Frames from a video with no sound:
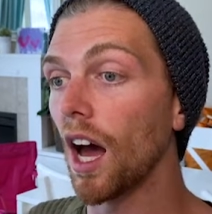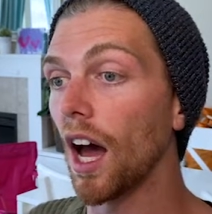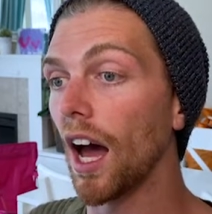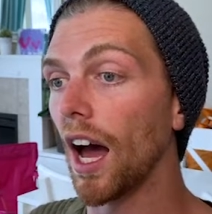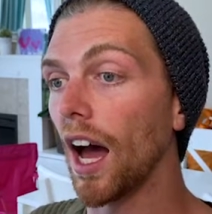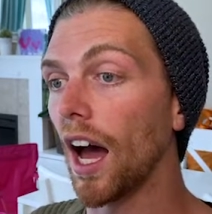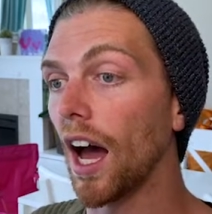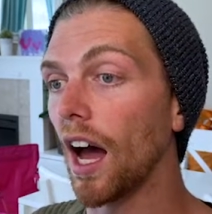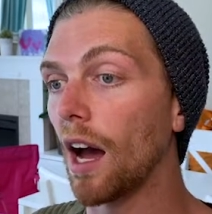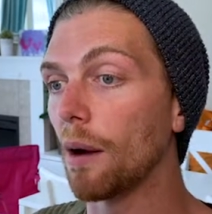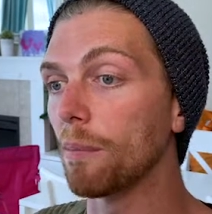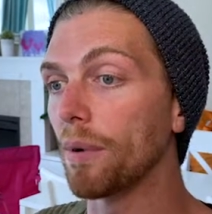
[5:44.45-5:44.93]

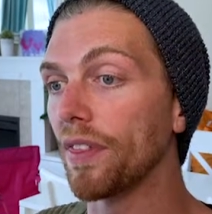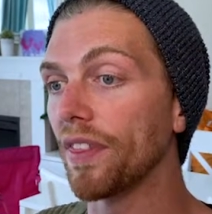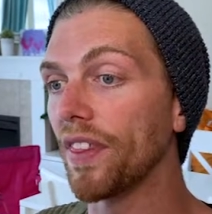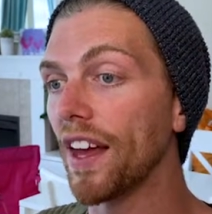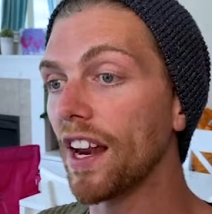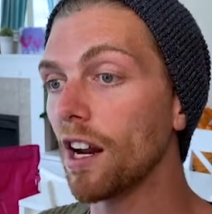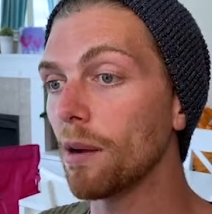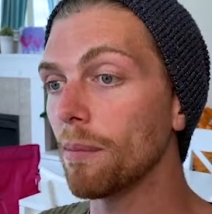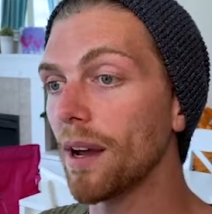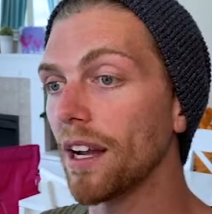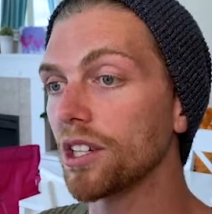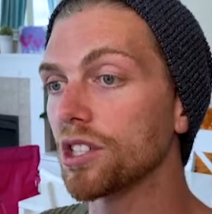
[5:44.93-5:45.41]
But
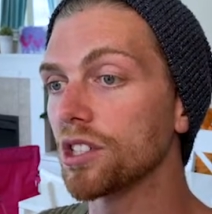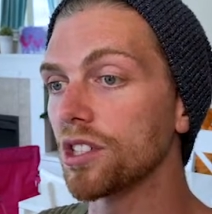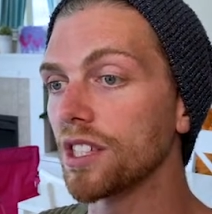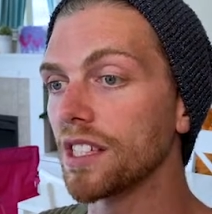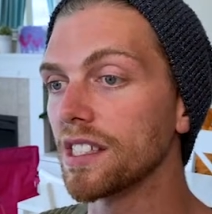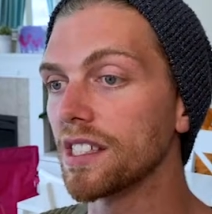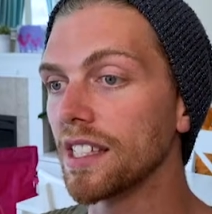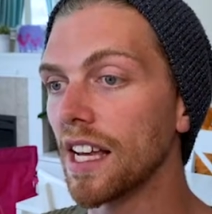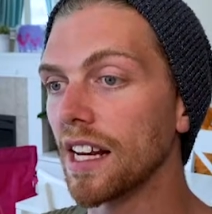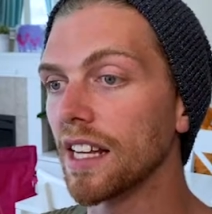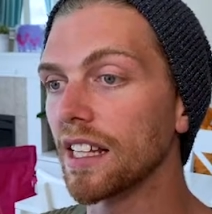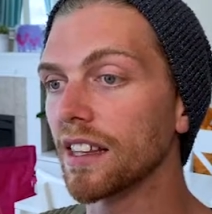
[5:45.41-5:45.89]
then I'm actually
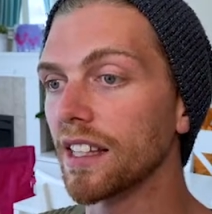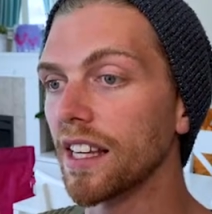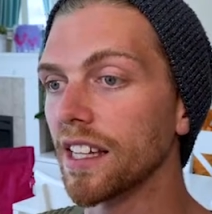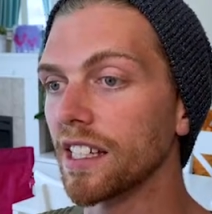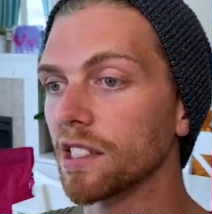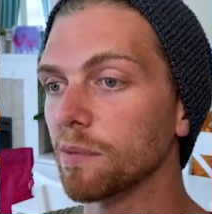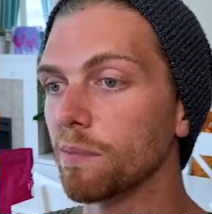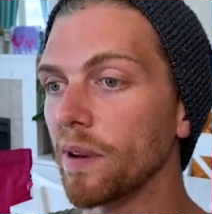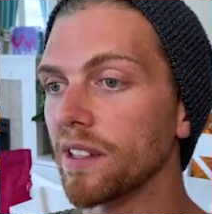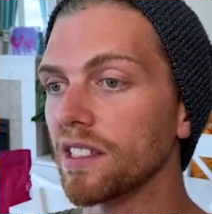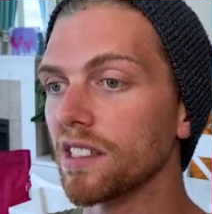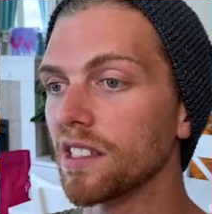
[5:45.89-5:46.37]
setting the
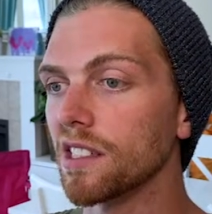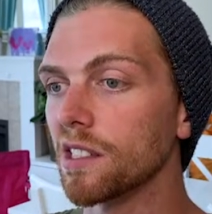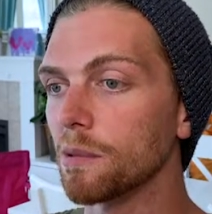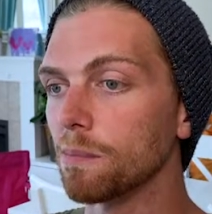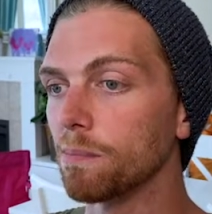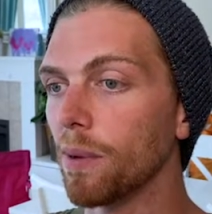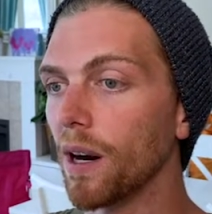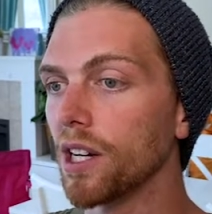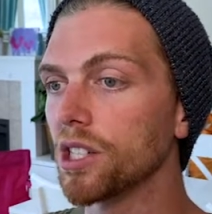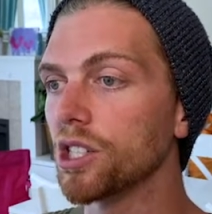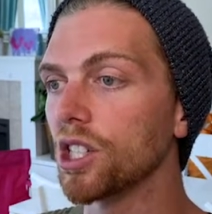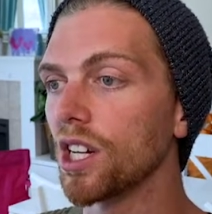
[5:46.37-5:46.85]
expenses
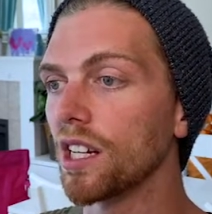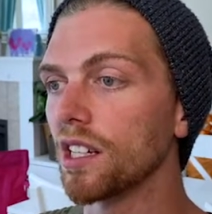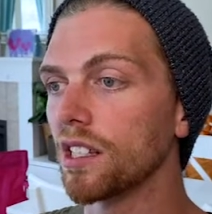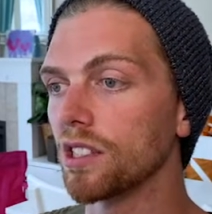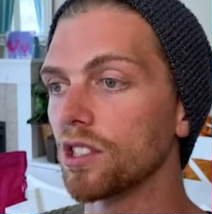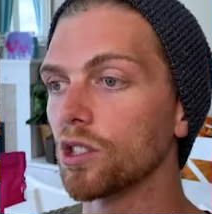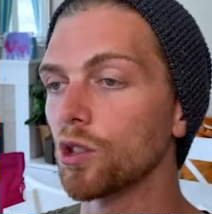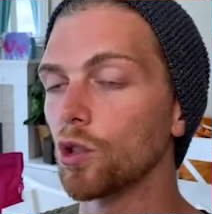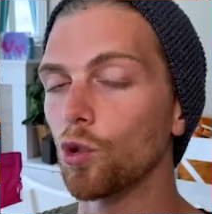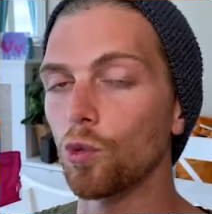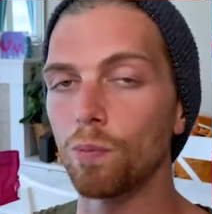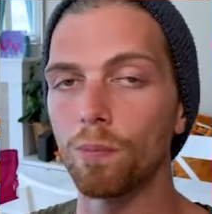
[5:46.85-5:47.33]
budget
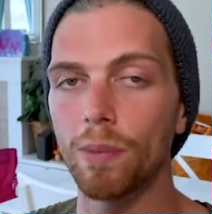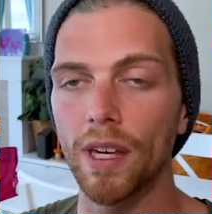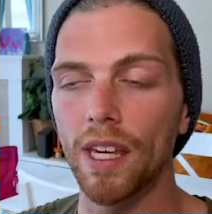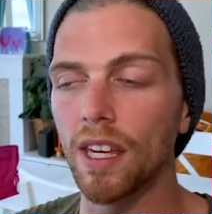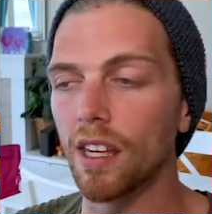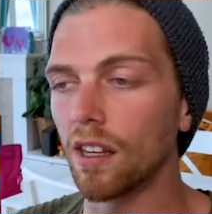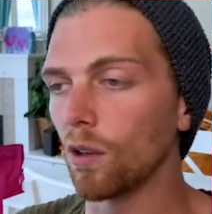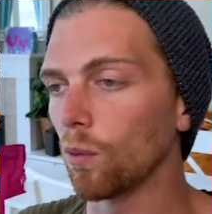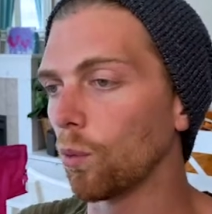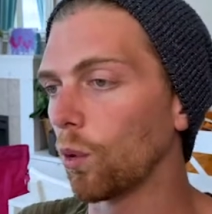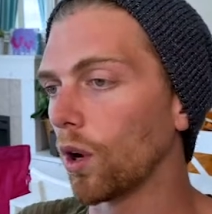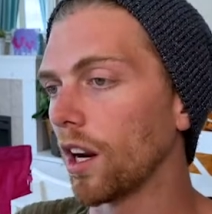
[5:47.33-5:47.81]
to
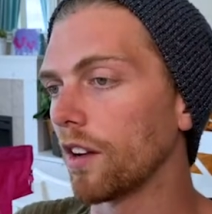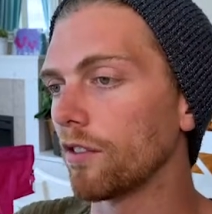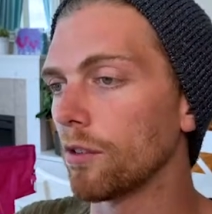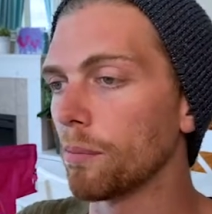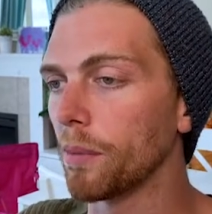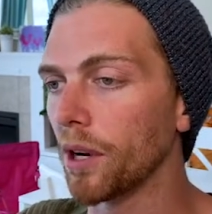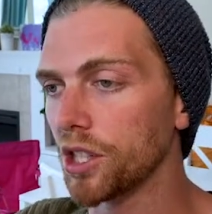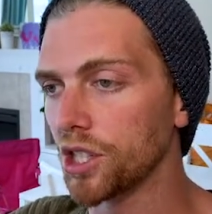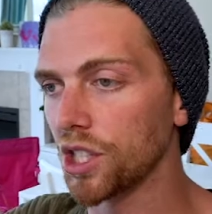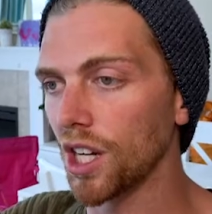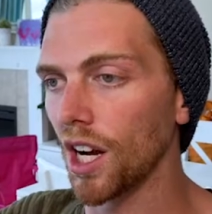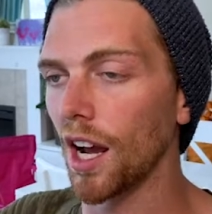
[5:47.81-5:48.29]
be whatever
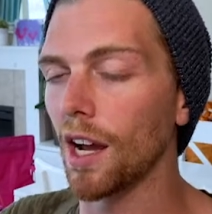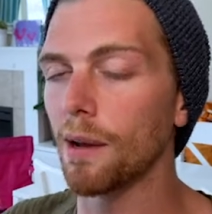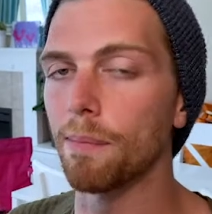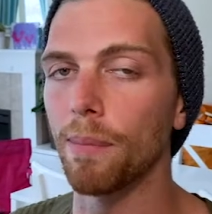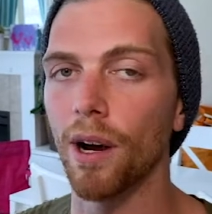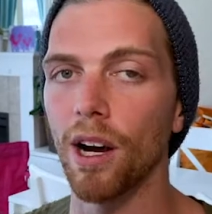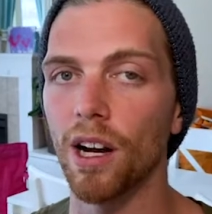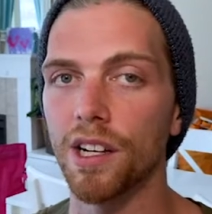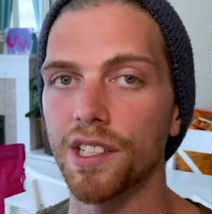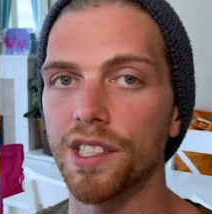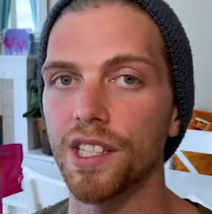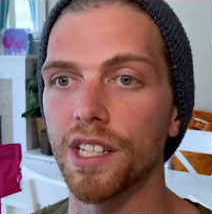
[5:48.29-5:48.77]
budget I
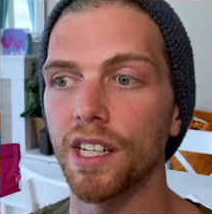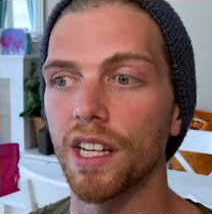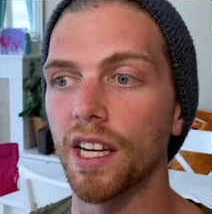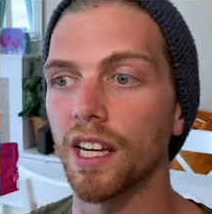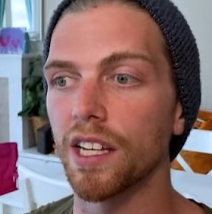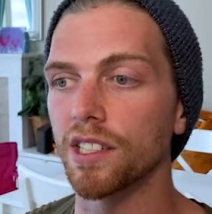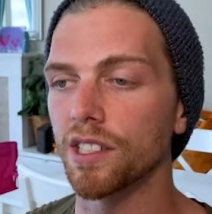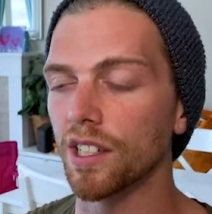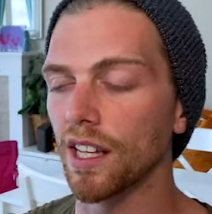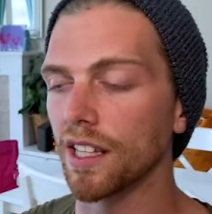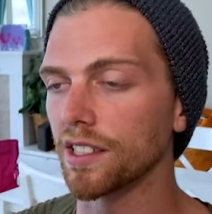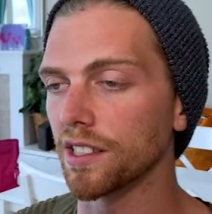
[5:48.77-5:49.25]
pass in
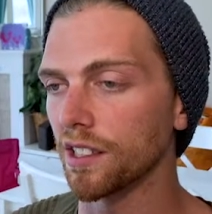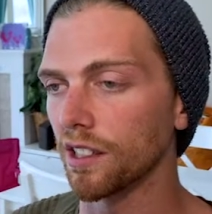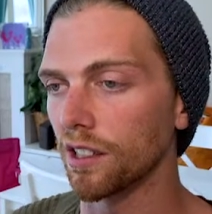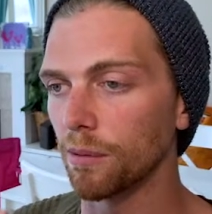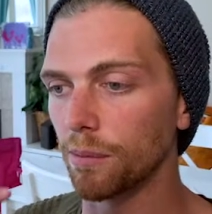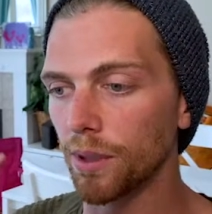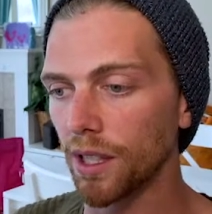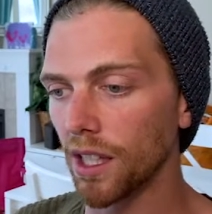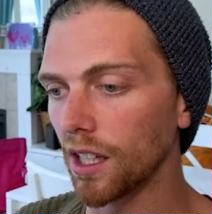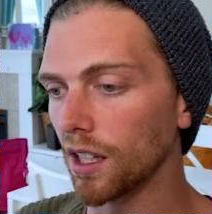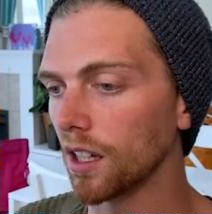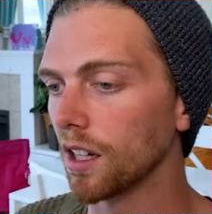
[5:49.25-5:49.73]
here. So that's gonna
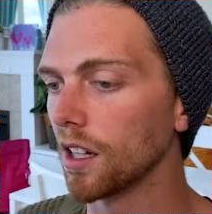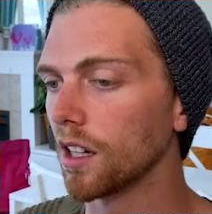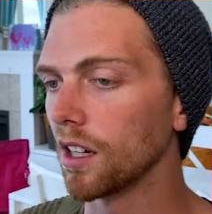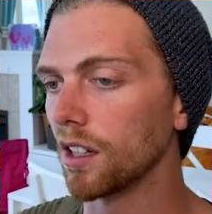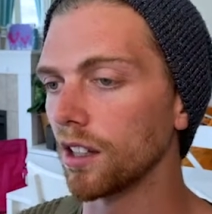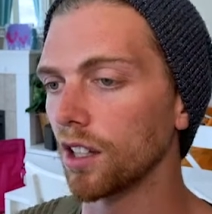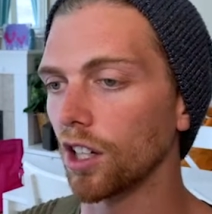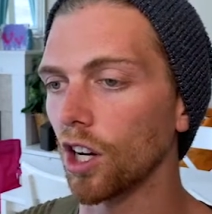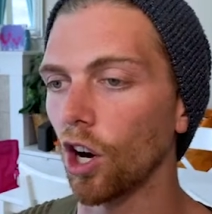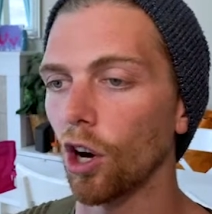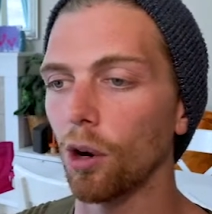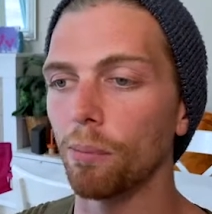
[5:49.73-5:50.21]
be
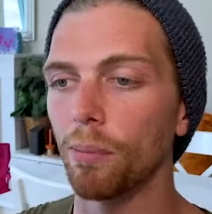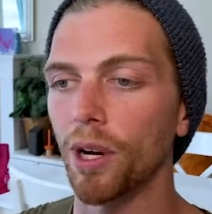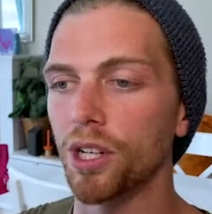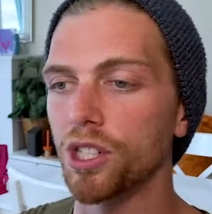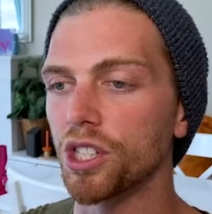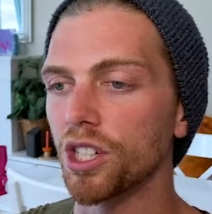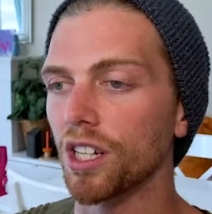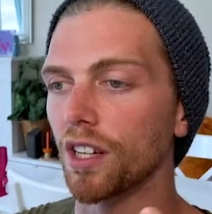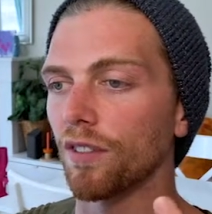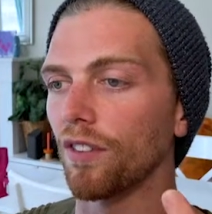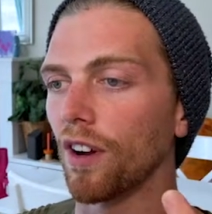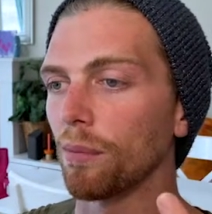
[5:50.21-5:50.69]
the current
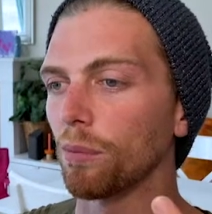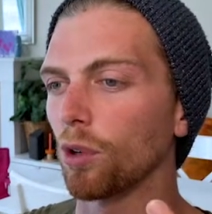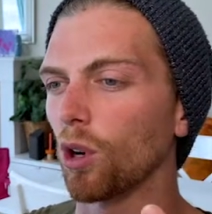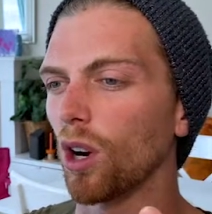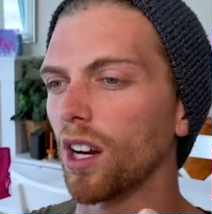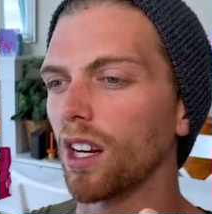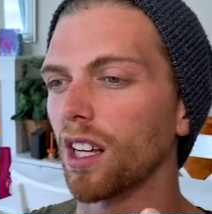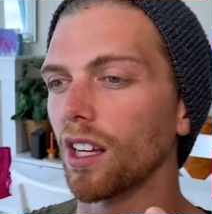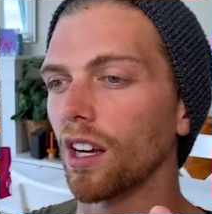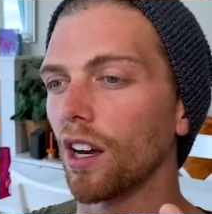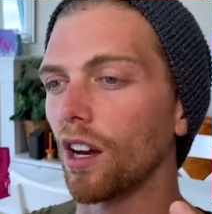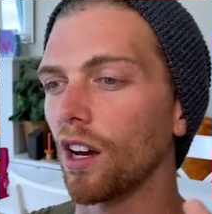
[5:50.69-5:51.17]
budget. If I'm
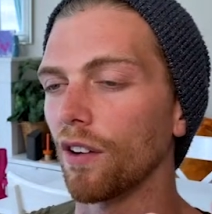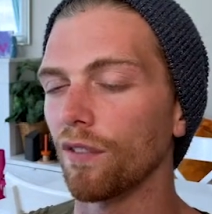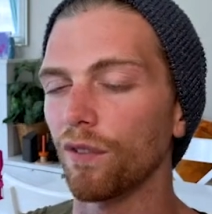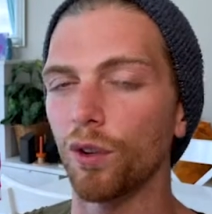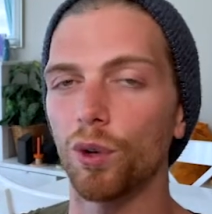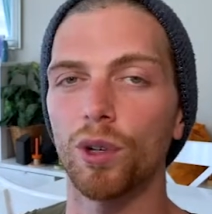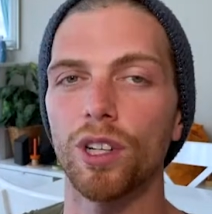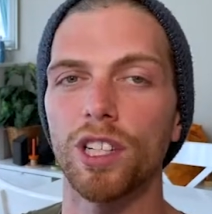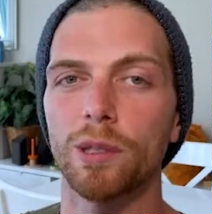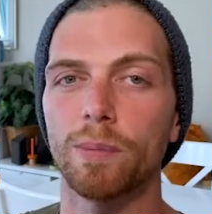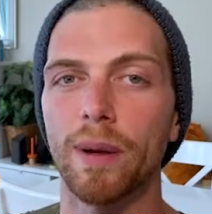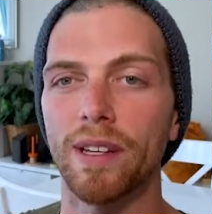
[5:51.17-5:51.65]
creating a
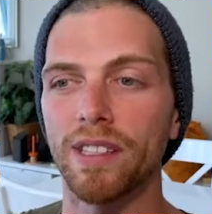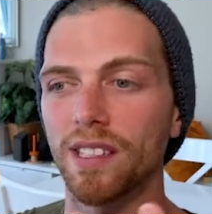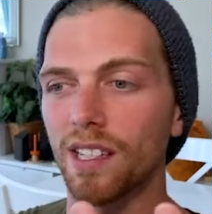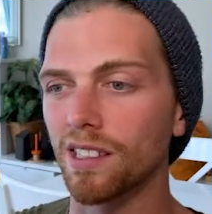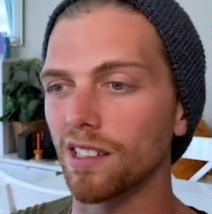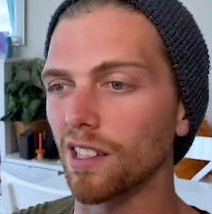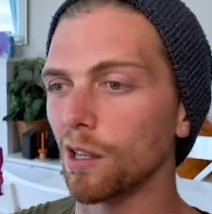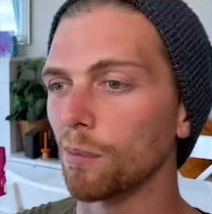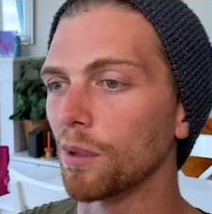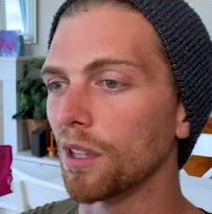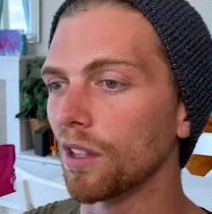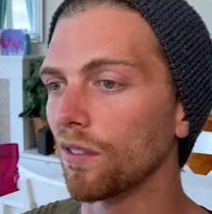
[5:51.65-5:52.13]
food expense, that's
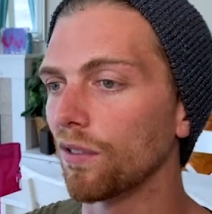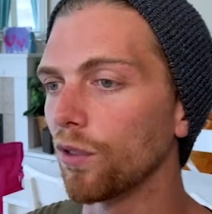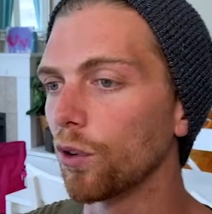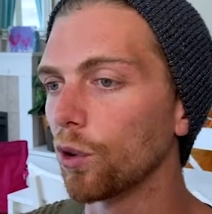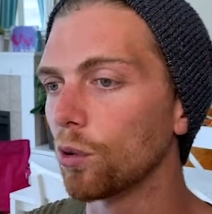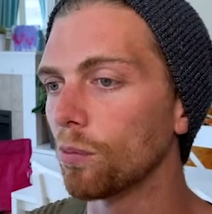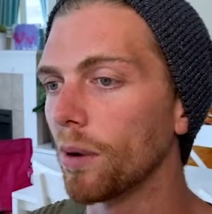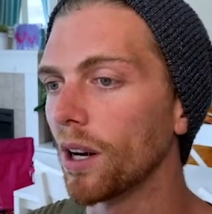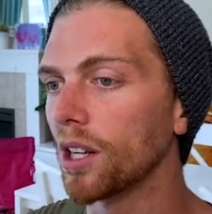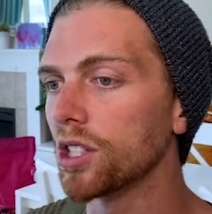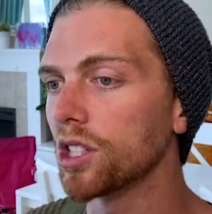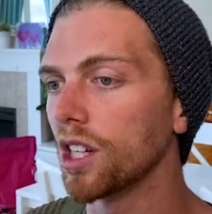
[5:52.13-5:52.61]
gonna be the
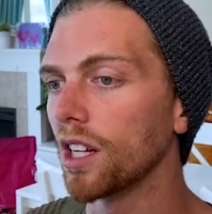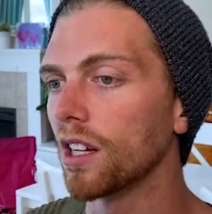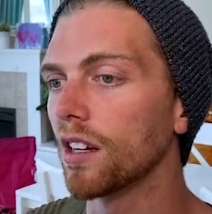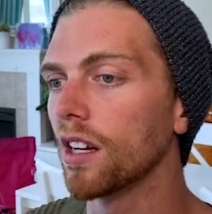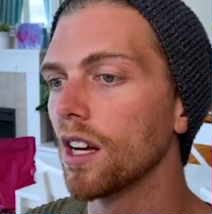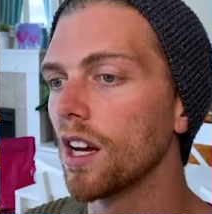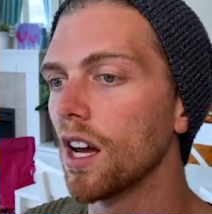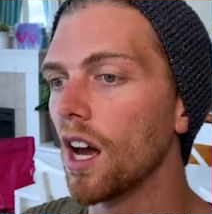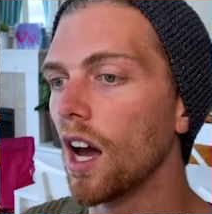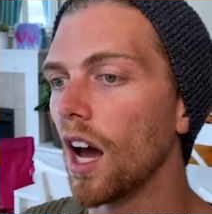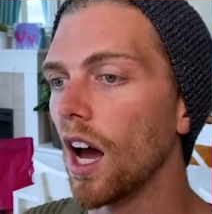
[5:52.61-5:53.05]
food budget.